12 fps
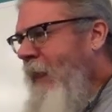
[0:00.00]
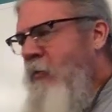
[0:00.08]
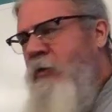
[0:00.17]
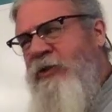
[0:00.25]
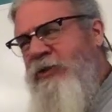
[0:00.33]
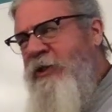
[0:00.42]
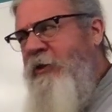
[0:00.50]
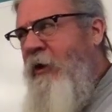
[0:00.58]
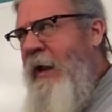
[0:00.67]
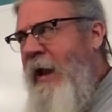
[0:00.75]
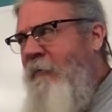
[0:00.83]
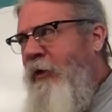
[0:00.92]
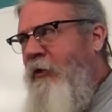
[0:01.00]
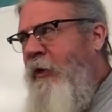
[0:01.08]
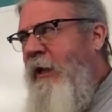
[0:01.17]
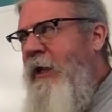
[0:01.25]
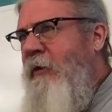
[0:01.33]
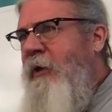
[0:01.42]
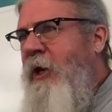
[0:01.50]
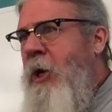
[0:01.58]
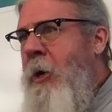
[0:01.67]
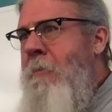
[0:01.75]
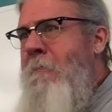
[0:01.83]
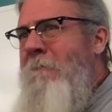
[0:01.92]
which is either Hamlet or King Lear,